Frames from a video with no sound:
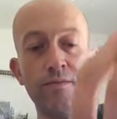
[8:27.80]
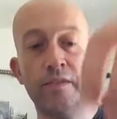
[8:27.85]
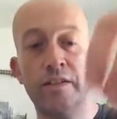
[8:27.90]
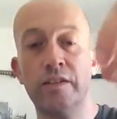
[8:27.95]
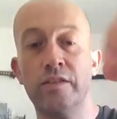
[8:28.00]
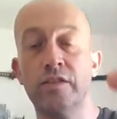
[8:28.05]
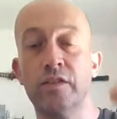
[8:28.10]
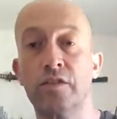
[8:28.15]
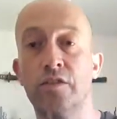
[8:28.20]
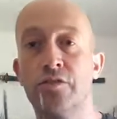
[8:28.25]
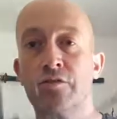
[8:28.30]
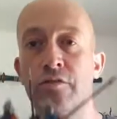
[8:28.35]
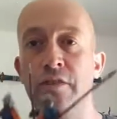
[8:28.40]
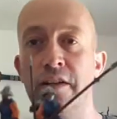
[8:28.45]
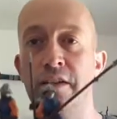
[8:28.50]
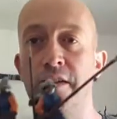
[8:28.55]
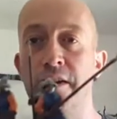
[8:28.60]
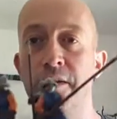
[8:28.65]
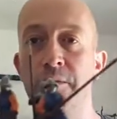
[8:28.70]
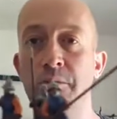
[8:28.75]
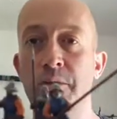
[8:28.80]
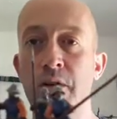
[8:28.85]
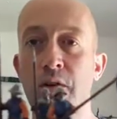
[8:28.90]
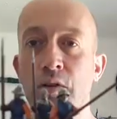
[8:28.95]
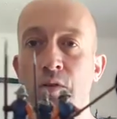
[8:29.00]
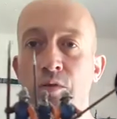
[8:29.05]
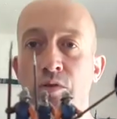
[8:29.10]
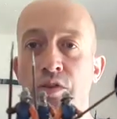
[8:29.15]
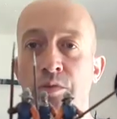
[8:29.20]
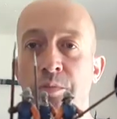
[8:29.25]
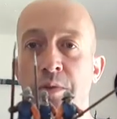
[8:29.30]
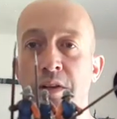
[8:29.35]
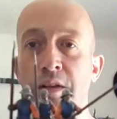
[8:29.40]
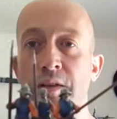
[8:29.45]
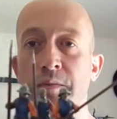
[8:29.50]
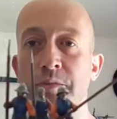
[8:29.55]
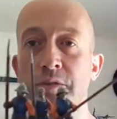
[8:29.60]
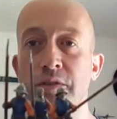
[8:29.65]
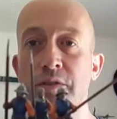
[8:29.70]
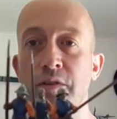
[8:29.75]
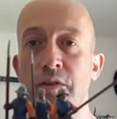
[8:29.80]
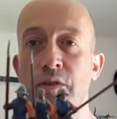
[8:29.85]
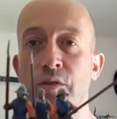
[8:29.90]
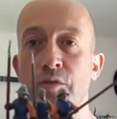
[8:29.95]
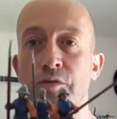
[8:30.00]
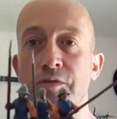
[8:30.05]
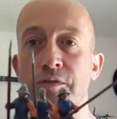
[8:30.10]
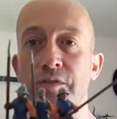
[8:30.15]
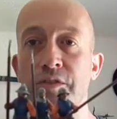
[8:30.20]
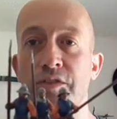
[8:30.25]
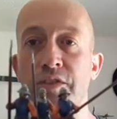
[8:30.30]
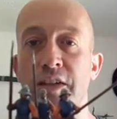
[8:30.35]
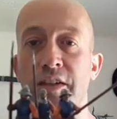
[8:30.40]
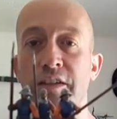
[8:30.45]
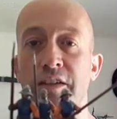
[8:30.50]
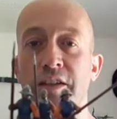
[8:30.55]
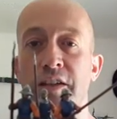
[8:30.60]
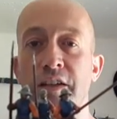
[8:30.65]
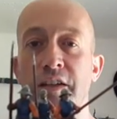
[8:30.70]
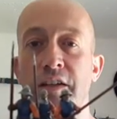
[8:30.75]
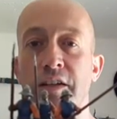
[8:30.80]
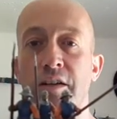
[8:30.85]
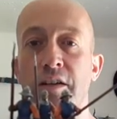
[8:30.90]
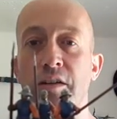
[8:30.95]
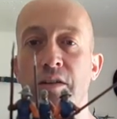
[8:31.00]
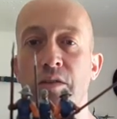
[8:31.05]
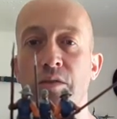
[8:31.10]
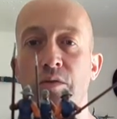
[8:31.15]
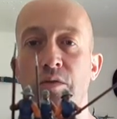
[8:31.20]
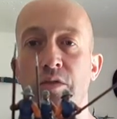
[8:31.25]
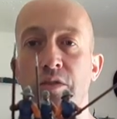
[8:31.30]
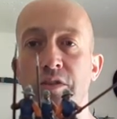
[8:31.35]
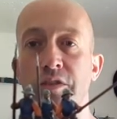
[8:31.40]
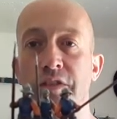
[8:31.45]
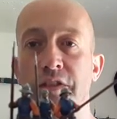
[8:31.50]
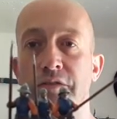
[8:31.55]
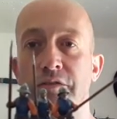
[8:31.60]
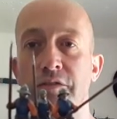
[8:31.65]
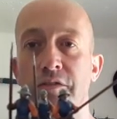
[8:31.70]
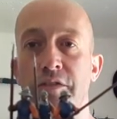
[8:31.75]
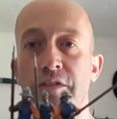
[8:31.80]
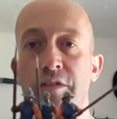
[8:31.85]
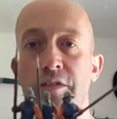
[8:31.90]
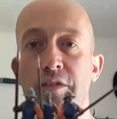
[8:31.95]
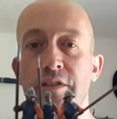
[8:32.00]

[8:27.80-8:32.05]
So there's 3 of them, all spearmen, all from the same kit, all look different.